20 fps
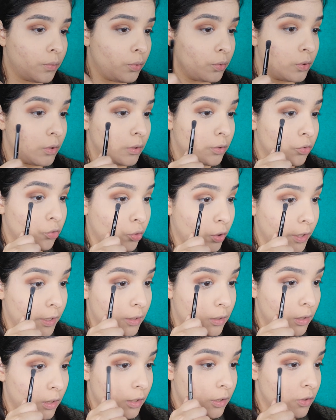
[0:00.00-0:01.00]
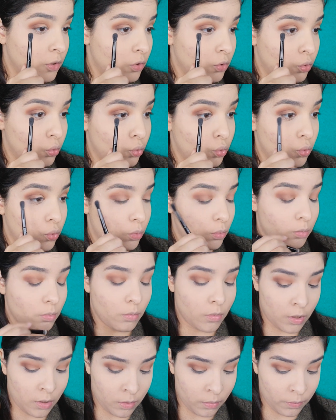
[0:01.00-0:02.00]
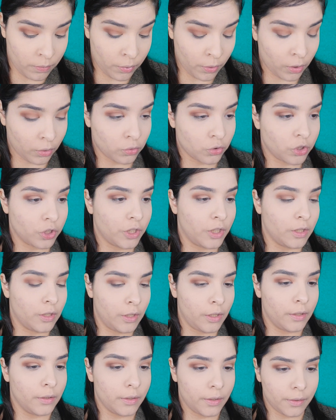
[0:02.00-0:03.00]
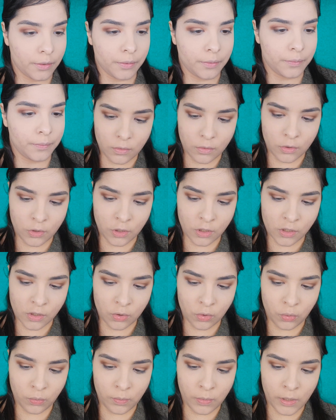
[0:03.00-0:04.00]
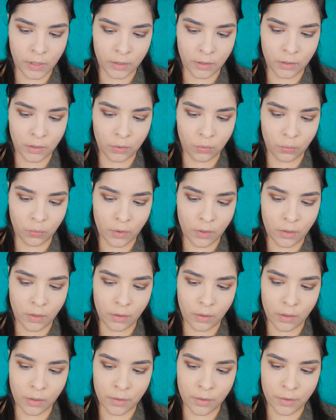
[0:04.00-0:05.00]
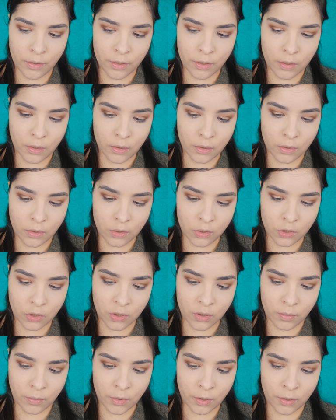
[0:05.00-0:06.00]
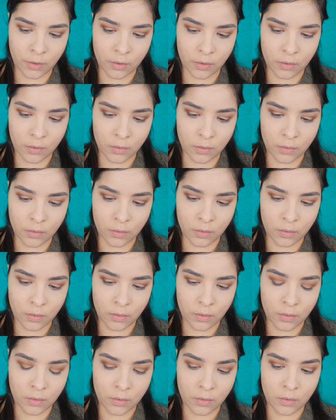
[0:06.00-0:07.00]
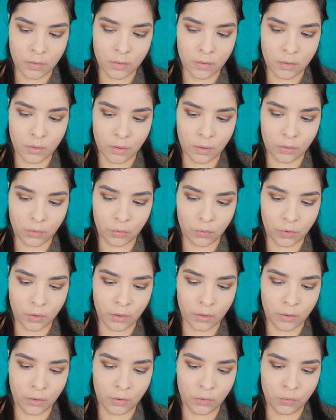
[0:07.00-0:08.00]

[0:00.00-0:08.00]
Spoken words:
put it right next to the brown shade here, just to blend it with the other shimmer that we're gonna